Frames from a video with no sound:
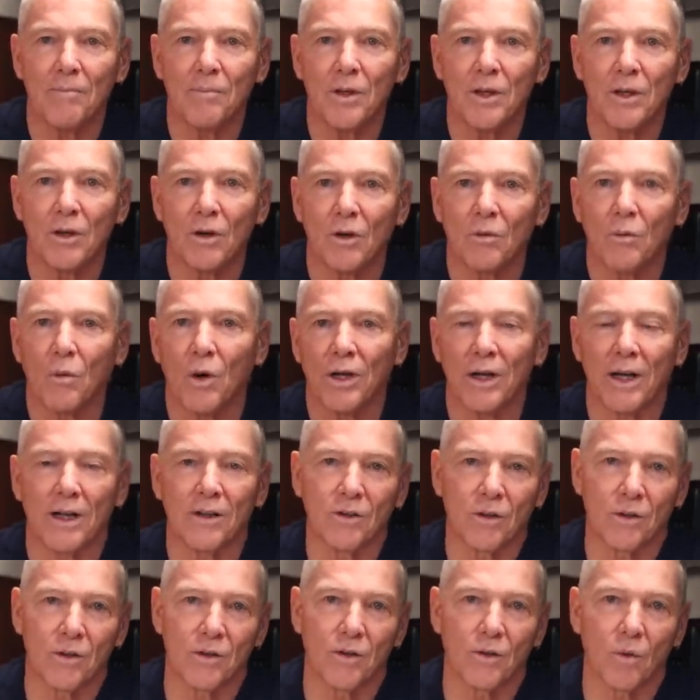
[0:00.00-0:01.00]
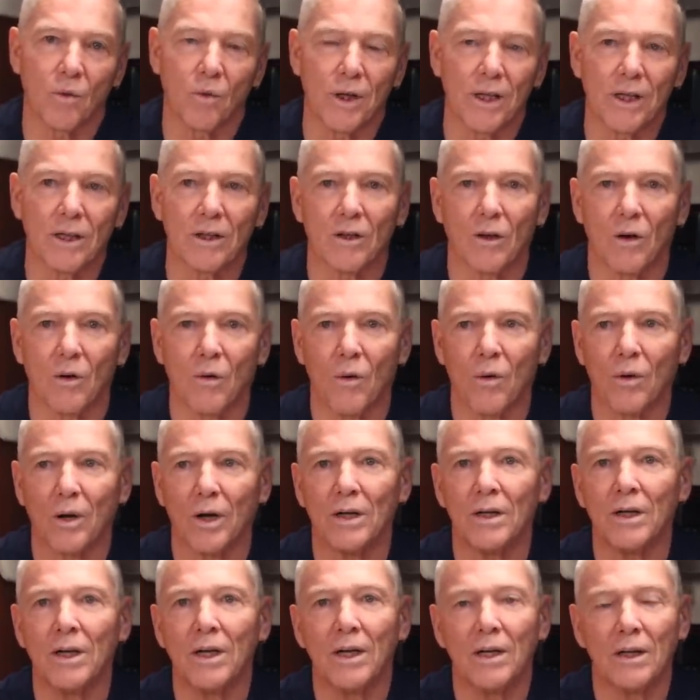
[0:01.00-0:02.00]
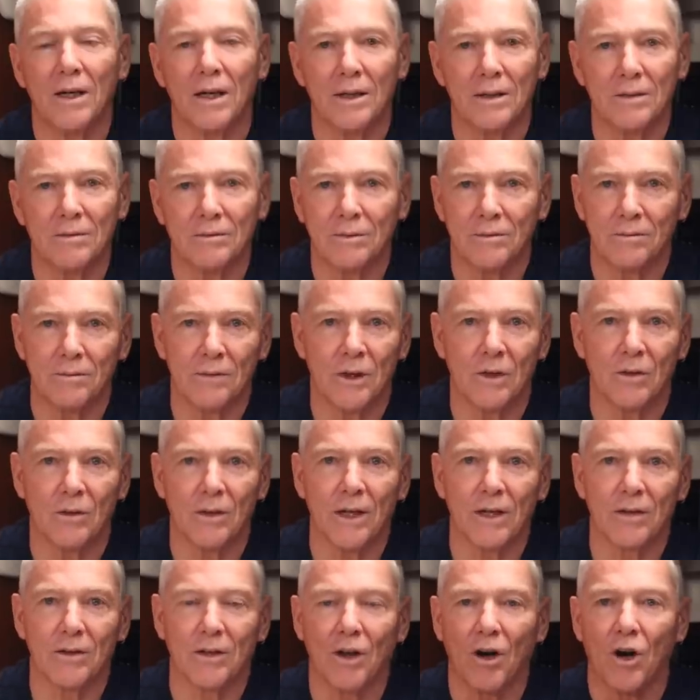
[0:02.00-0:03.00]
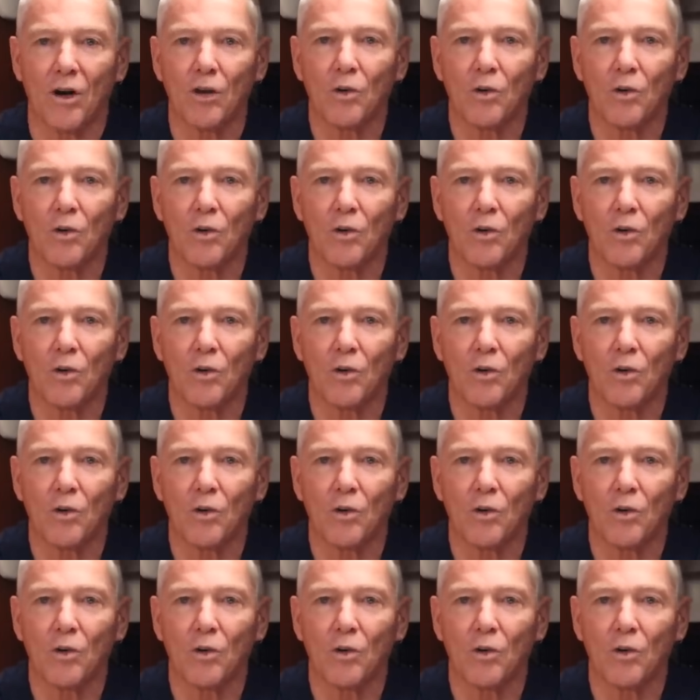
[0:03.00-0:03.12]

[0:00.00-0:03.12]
you know, when I turn the wheel or, you know, hit the